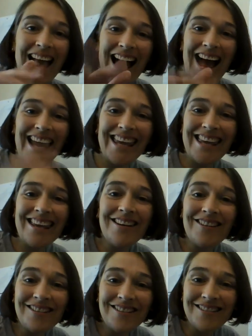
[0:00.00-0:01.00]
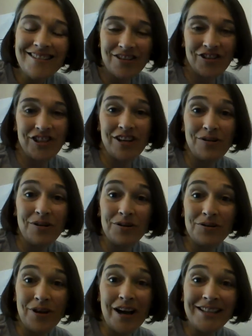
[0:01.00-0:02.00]
Hi, Eagles. Go
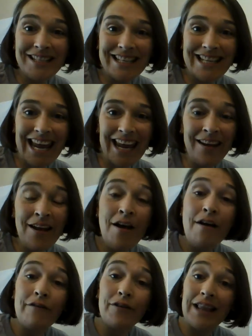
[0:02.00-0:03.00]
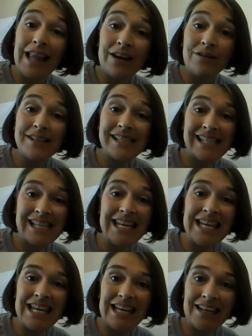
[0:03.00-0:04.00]
Draw today for letter
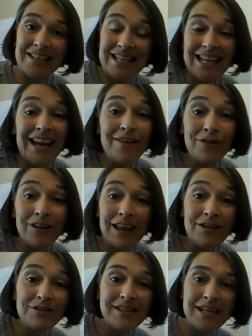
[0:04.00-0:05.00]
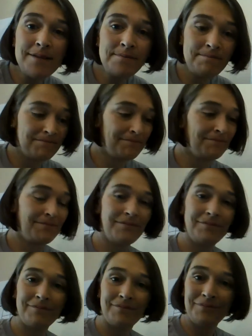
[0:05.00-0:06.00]
Z. Today for letter Z,
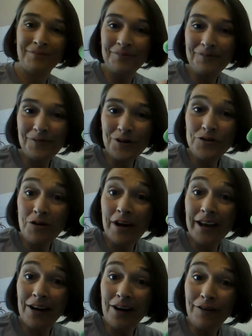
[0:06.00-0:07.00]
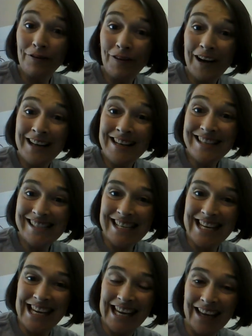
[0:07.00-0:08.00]
we're drawing our friend
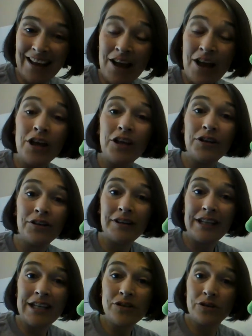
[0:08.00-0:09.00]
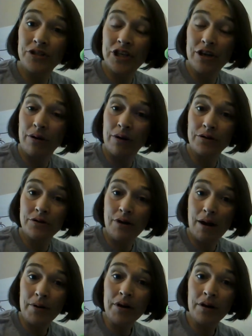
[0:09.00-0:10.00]
Z. You'll need your Go
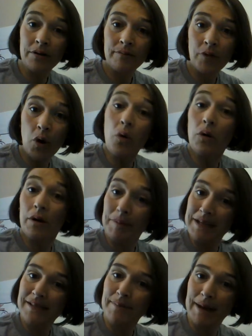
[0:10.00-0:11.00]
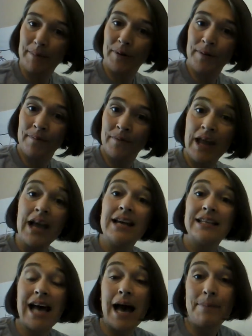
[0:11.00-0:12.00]
Draw book or a piece of paper,
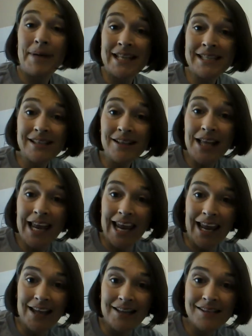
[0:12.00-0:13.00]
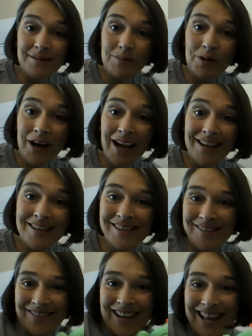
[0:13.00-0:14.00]
a pencil, and some
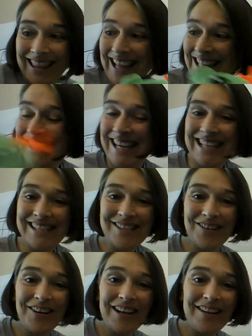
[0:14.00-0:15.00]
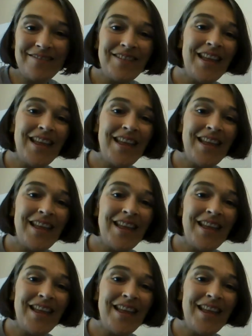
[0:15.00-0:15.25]
crayons. Let's get started.